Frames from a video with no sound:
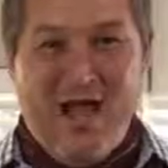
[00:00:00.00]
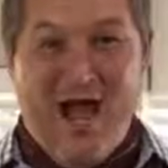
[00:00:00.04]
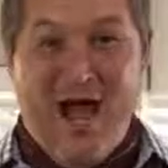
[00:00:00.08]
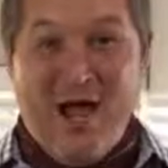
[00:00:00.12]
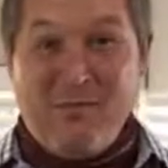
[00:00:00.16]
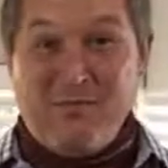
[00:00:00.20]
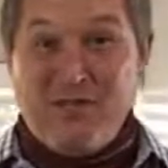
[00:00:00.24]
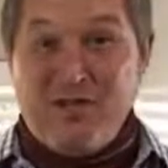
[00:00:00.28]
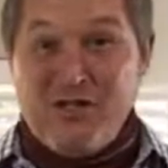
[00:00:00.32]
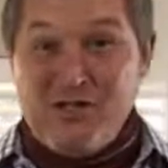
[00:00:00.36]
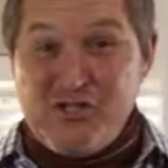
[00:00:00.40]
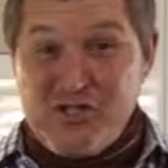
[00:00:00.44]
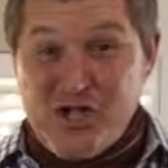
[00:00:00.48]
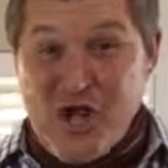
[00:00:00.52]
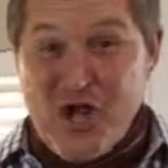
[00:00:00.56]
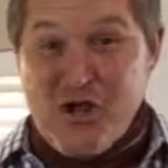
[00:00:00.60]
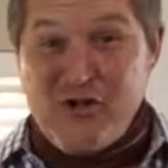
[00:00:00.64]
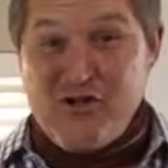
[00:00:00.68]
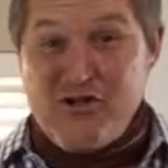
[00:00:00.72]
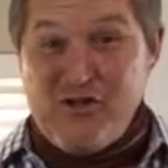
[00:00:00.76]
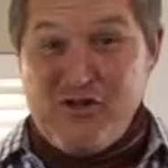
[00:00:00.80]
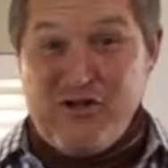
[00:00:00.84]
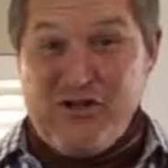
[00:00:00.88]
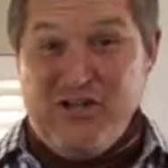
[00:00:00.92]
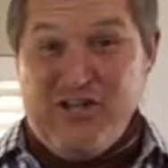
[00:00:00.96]
I'm going to show
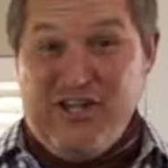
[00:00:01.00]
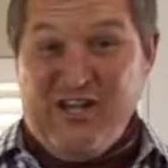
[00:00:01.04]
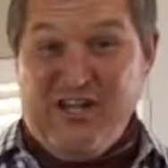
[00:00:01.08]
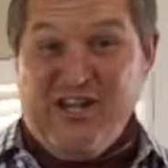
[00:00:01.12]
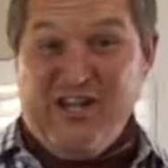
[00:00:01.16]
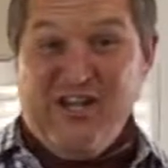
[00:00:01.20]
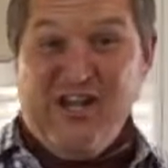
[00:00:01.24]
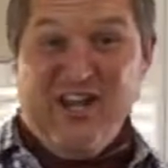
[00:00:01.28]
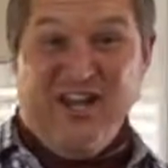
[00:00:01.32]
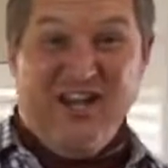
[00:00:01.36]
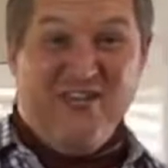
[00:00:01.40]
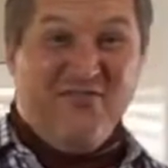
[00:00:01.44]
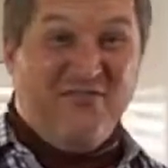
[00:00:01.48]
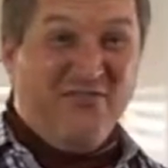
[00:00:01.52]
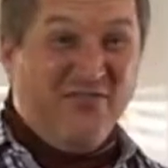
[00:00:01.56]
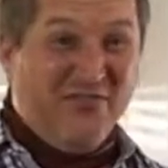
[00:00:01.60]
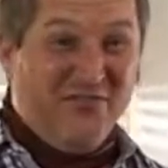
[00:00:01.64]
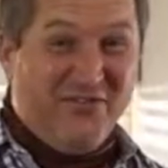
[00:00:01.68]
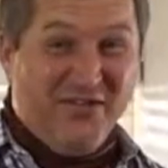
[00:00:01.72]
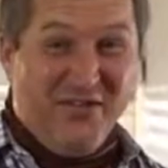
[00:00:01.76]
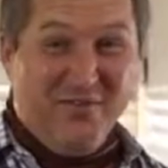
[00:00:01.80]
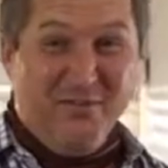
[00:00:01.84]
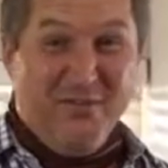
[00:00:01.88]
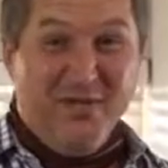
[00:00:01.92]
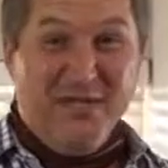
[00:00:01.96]
you in
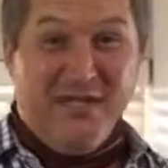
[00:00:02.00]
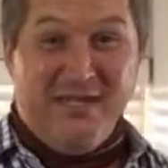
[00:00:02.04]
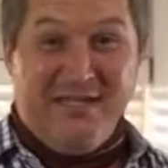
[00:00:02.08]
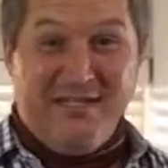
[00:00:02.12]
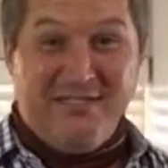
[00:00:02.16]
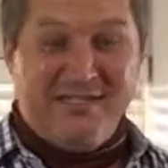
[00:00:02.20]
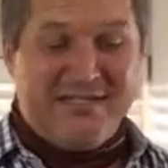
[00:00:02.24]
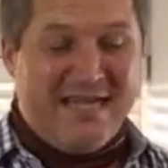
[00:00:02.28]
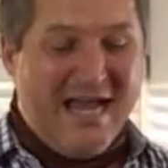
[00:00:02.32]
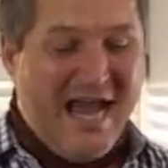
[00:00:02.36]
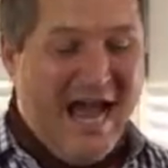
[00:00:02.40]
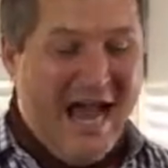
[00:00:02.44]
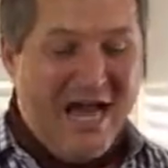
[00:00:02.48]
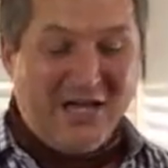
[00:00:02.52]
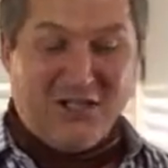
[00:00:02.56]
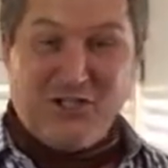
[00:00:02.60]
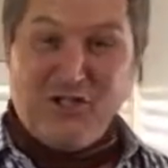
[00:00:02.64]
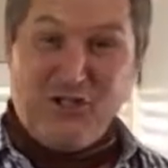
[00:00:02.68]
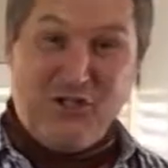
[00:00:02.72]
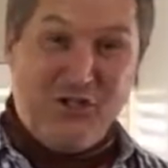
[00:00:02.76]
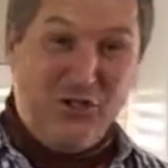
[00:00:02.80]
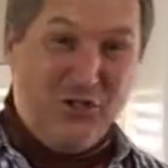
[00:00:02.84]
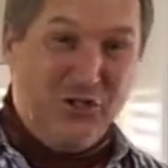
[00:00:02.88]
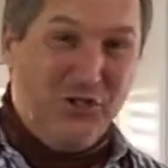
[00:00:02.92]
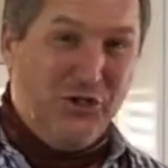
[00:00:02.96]
15 minutes how
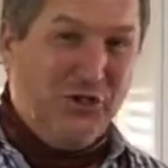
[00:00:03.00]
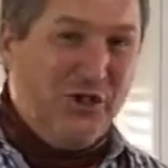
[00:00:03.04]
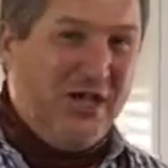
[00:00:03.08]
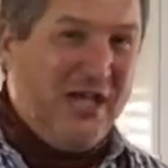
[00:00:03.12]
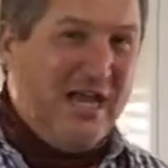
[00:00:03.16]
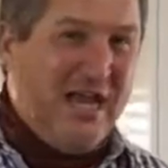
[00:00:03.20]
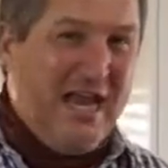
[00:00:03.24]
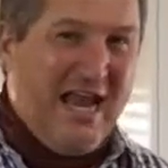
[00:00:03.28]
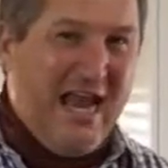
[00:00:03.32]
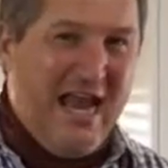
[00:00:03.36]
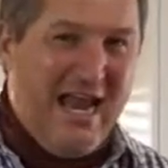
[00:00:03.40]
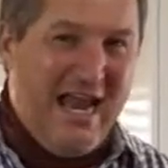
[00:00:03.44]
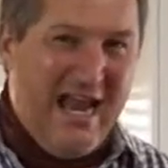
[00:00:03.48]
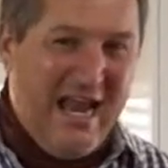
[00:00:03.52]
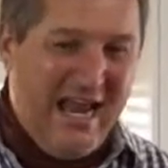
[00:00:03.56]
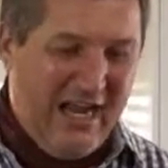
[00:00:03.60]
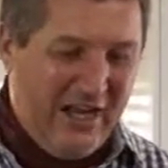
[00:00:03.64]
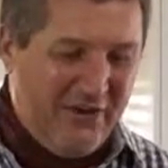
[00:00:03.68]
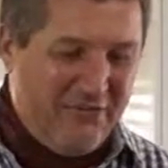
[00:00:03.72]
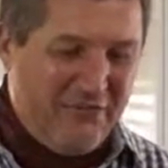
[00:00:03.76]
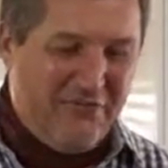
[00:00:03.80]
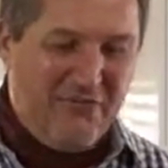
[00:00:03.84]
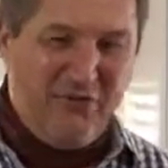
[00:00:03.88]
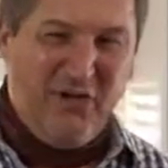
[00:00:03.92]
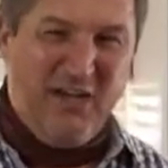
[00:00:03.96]
to do a
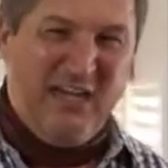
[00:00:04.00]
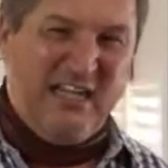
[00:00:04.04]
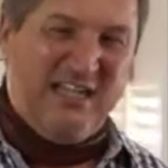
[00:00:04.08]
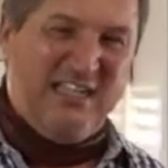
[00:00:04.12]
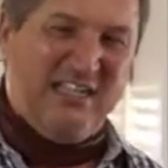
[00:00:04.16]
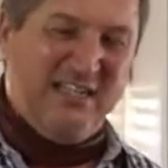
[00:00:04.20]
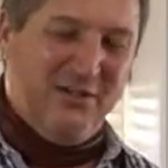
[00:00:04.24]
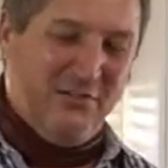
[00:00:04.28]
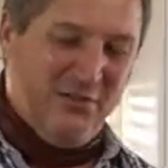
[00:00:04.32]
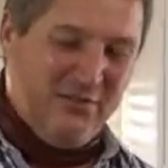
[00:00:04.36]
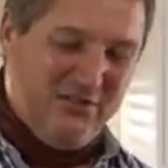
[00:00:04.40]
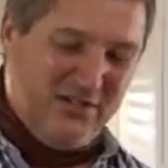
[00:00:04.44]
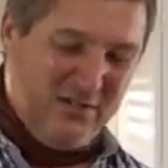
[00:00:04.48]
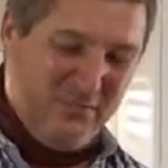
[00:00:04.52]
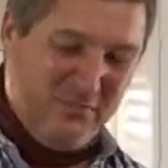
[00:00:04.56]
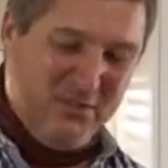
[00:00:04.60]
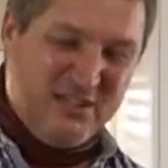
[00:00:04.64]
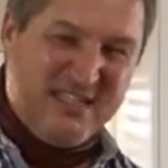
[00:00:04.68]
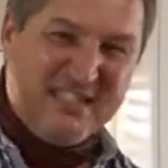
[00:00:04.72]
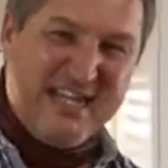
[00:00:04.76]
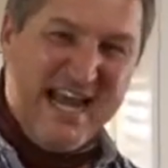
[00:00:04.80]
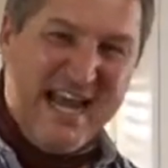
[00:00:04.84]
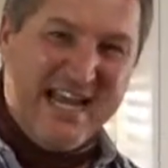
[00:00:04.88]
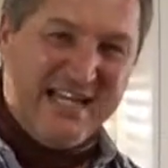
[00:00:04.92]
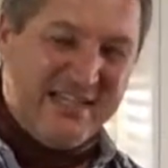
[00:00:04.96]
lekker fillet with some
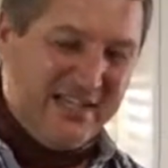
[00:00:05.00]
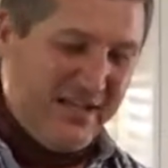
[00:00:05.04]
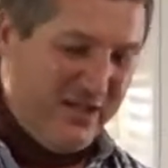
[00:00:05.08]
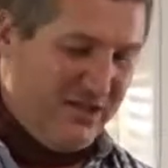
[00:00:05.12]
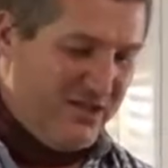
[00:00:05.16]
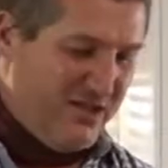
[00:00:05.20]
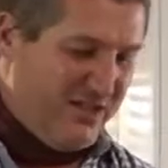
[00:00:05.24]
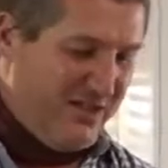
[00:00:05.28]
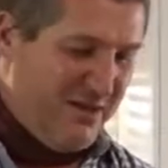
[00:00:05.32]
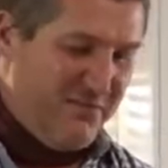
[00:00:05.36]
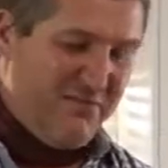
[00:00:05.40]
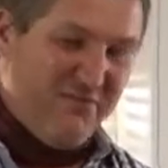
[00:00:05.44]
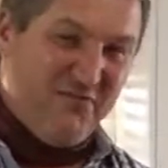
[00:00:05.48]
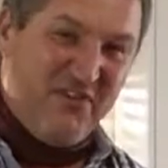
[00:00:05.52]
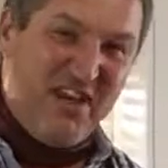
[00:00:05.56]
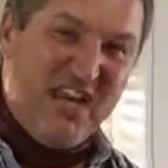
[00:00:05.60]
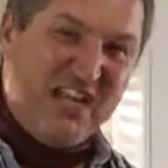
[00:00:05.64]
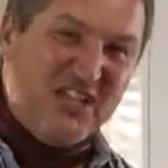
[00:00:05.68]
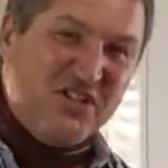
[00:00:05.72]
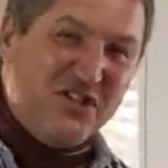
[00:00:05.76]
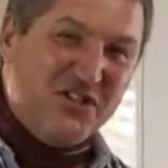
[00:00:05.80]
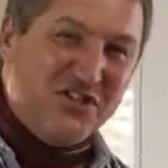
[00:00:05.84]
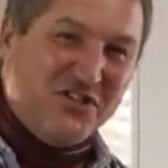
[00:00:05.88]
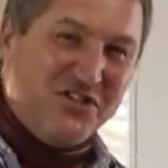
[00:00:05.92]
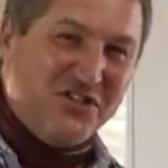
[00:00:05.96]
potatoes, some
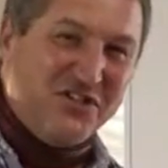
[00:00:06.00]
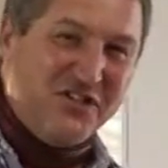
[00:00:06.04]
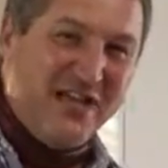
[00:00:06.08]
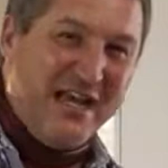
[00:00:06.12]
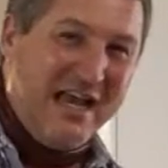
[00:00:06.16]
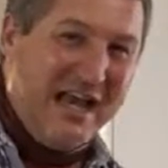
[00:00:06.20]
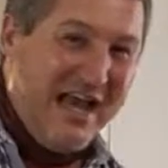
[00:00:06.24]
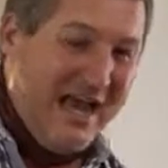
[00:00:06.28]
veggies,